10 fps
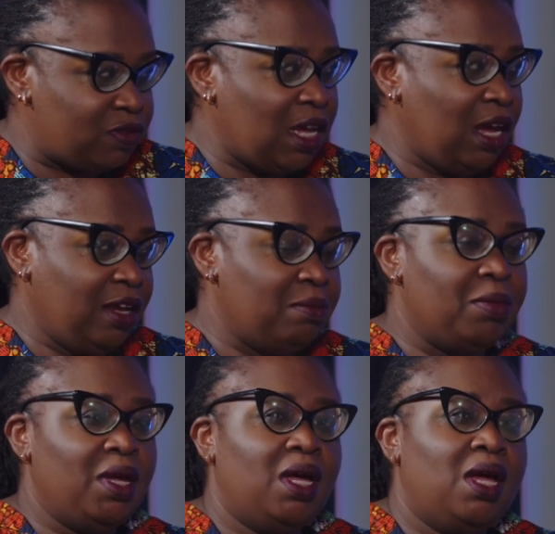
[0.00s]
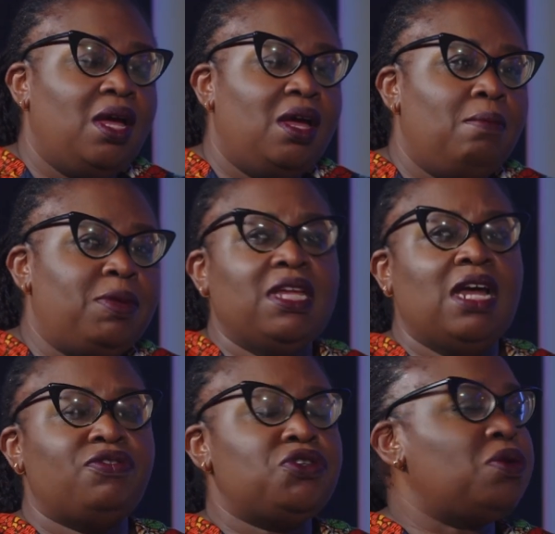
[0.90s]
period of time, but
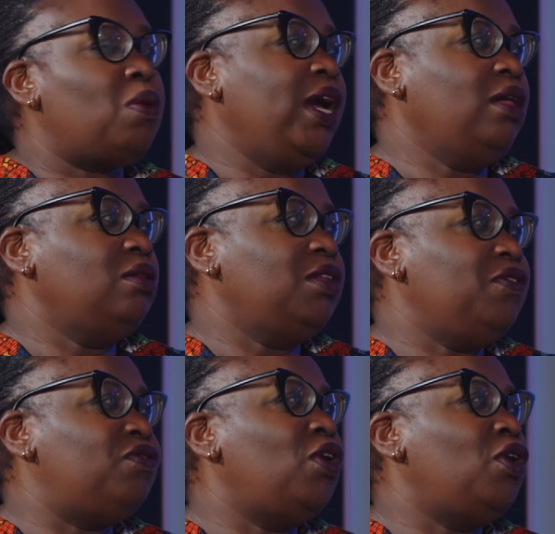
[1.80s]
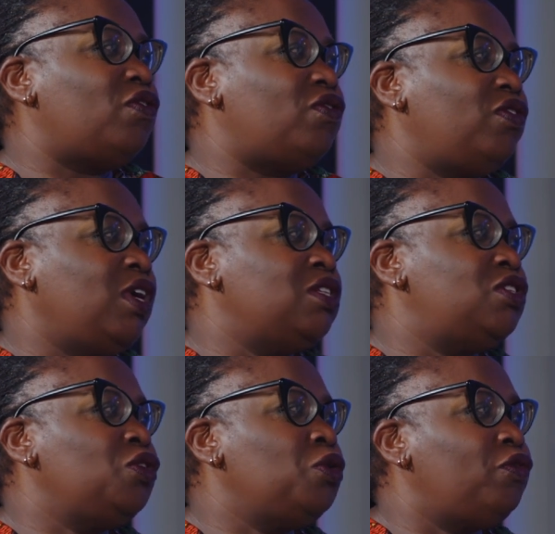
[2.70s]
then after a while they fall off,
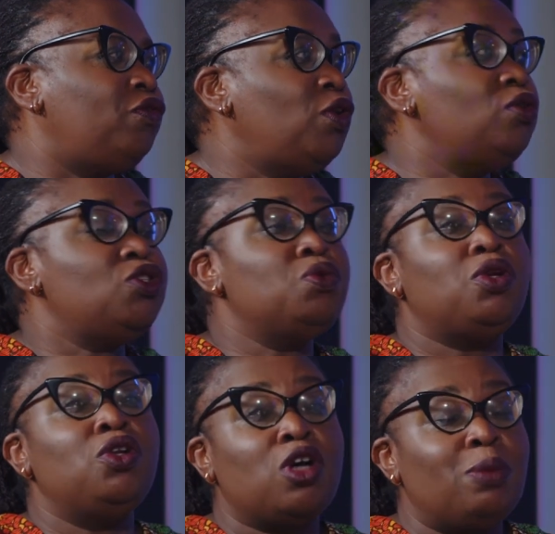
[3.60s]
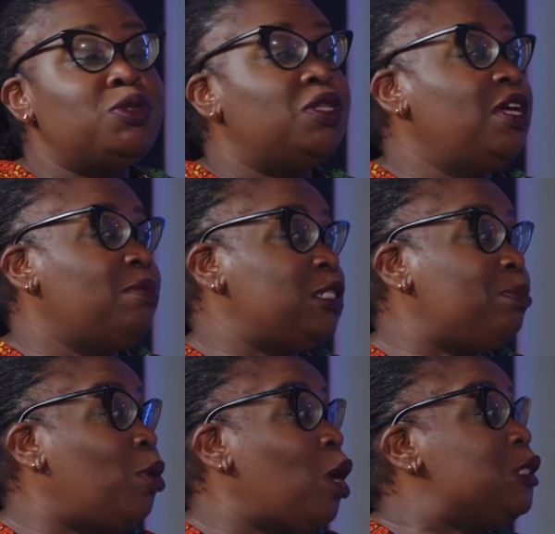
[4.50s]
and so folks who would look up to them
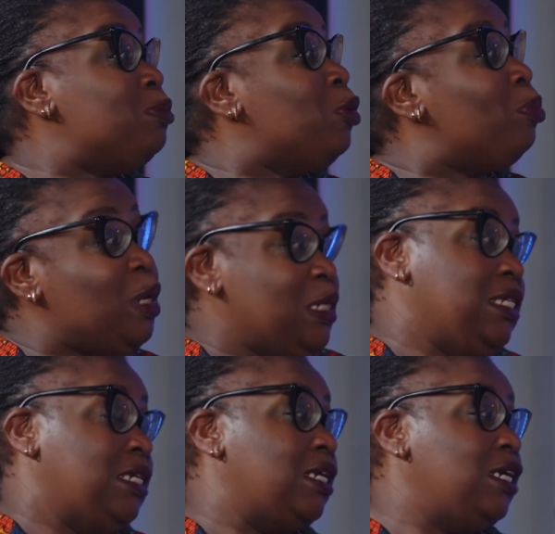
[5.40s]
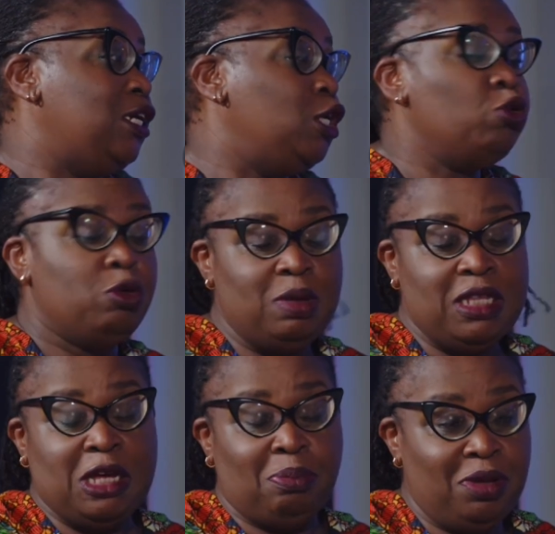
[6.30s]
as a possible person who would
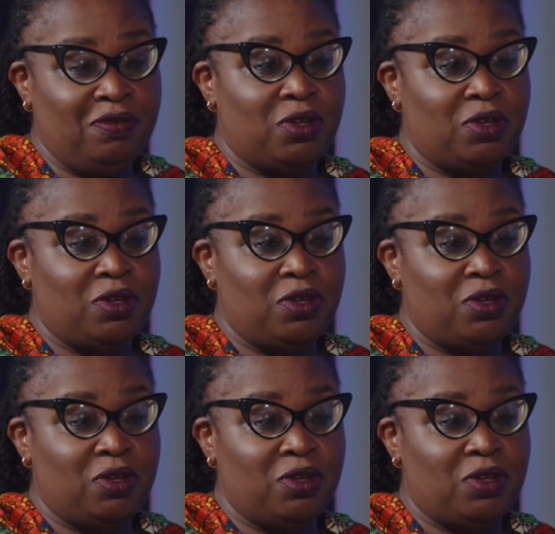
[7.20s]
be their